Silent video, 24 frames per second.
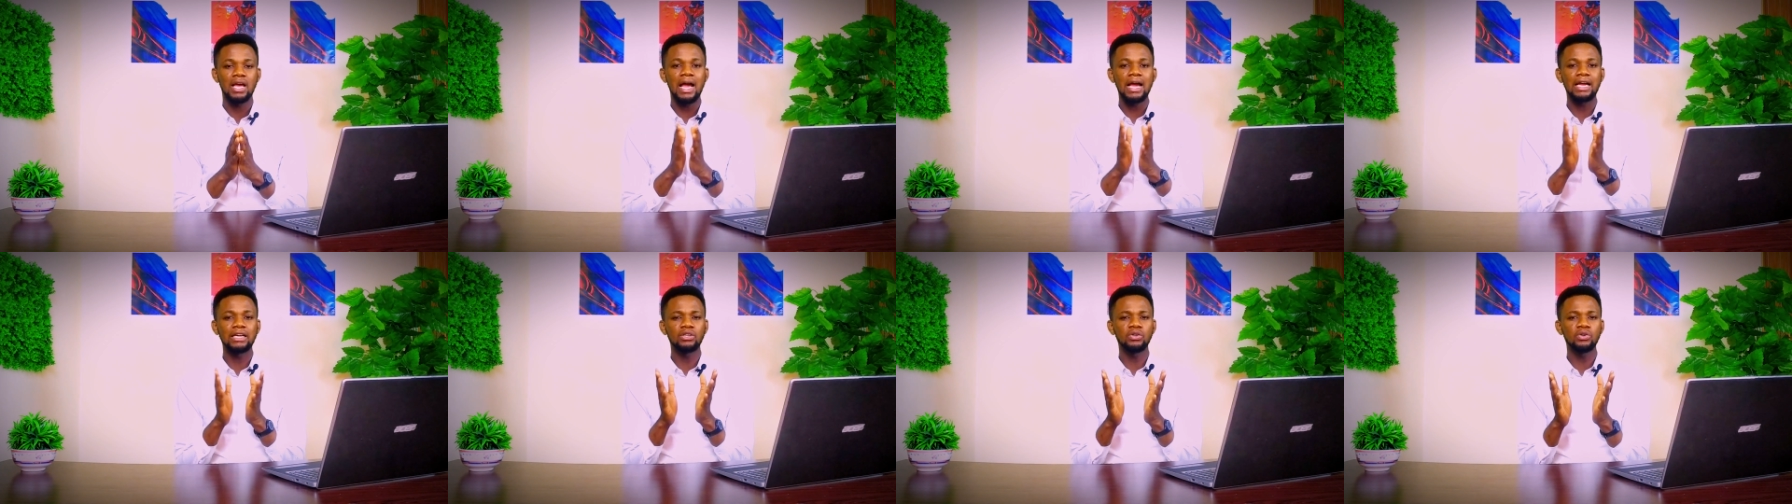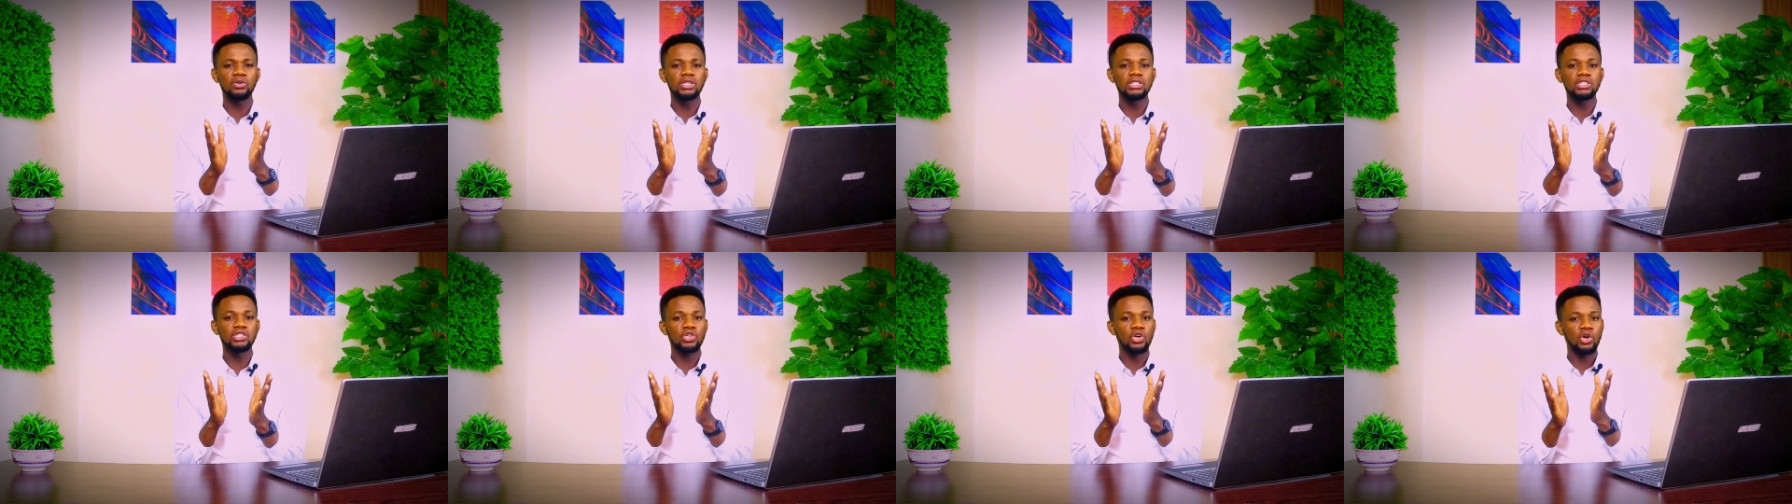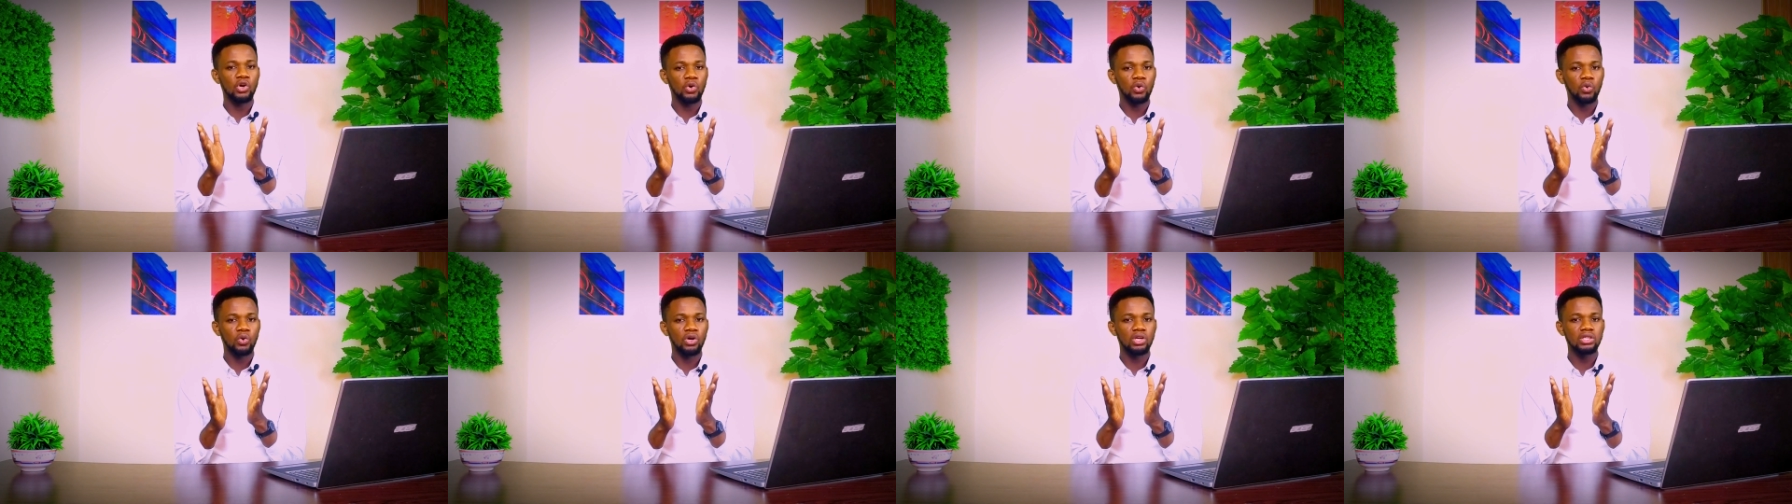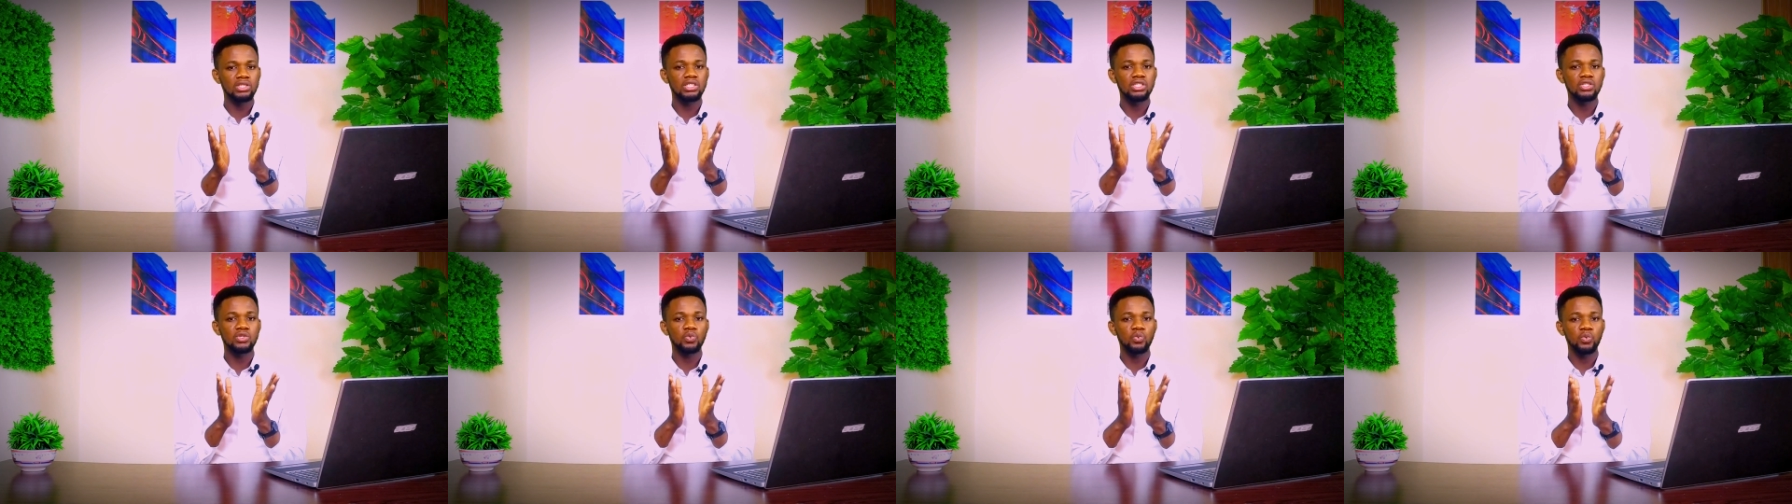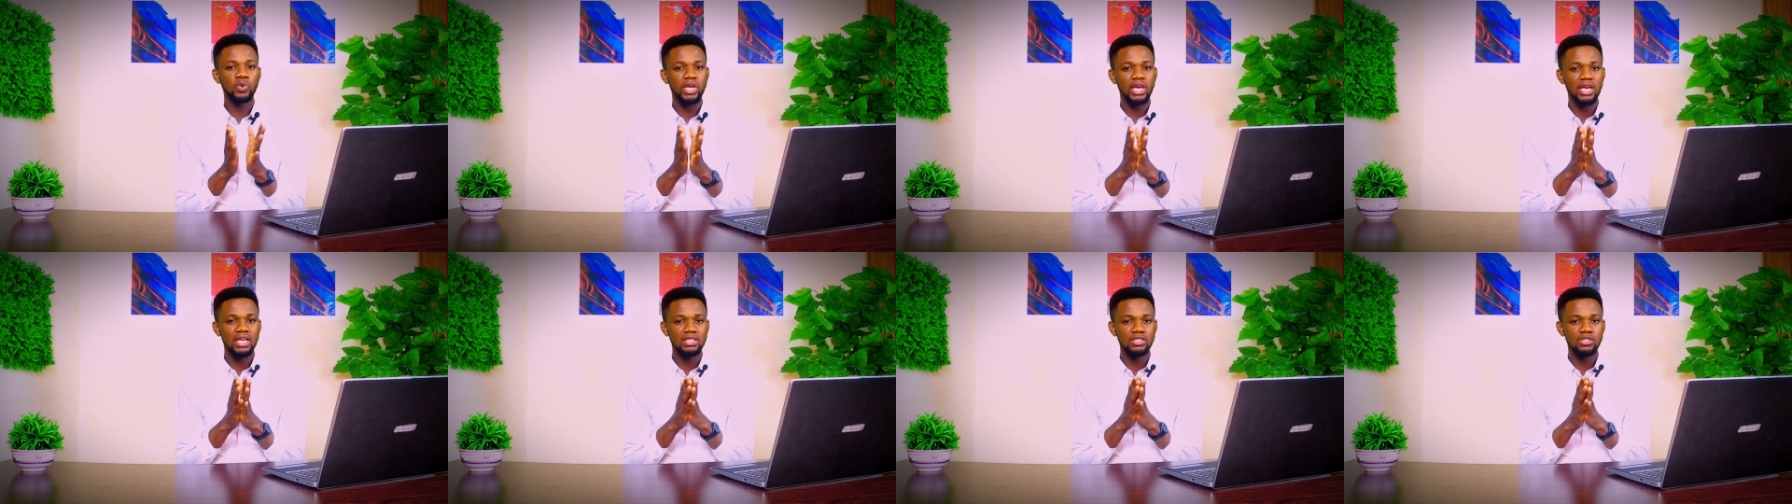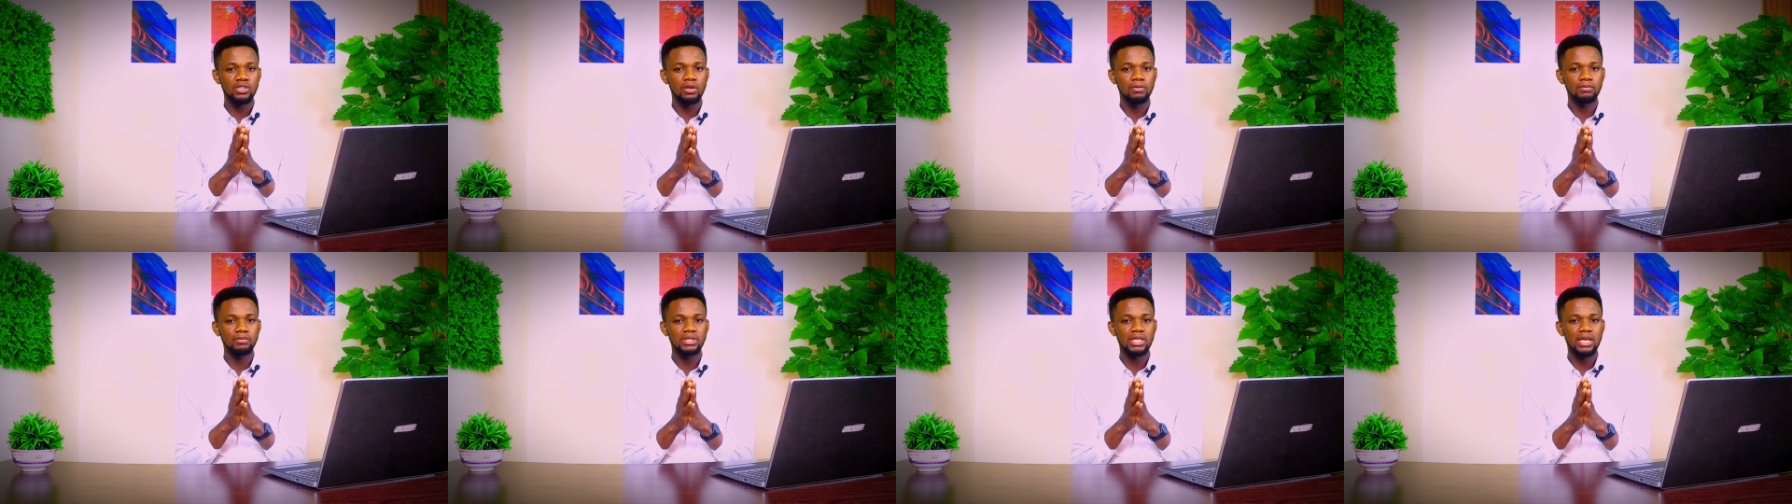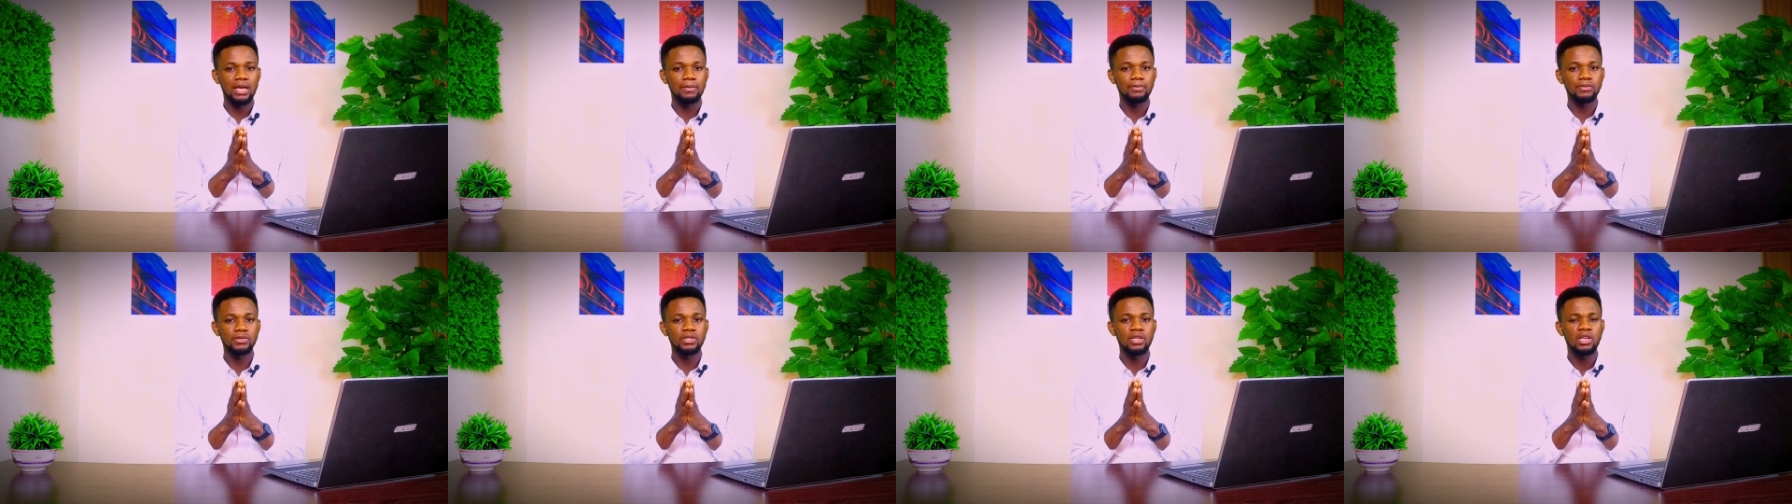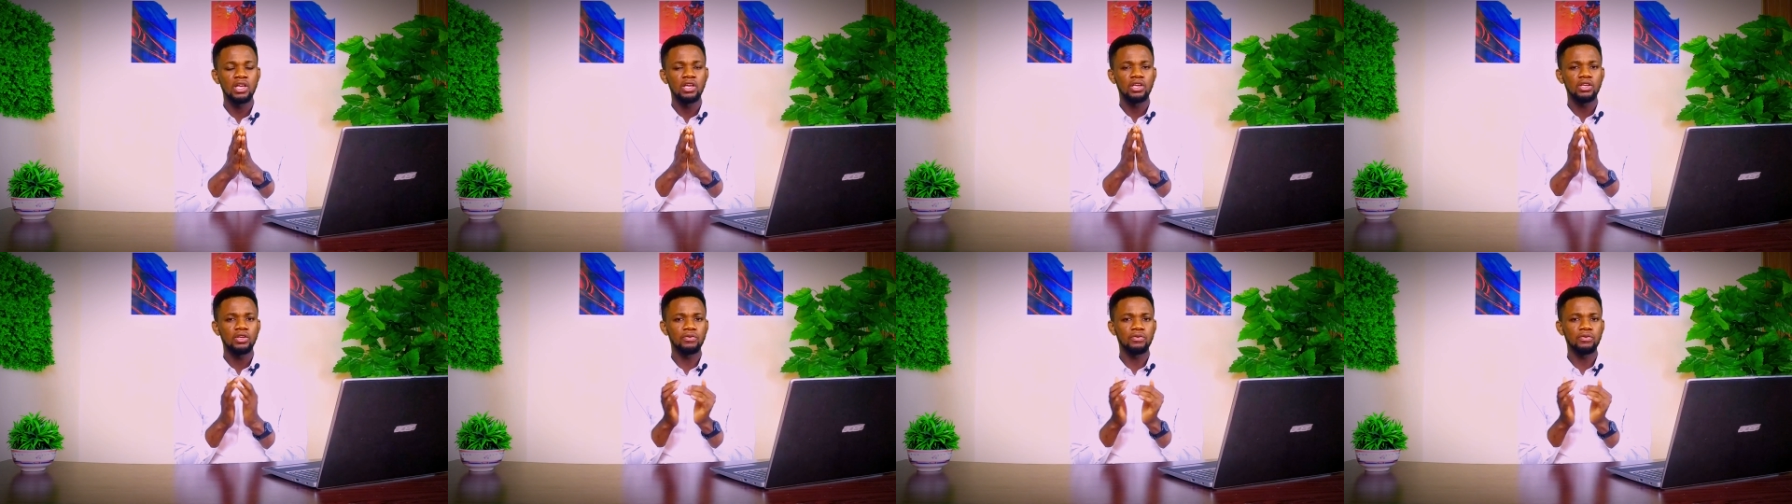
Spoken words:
I know it's awkward, it's weird sometimes.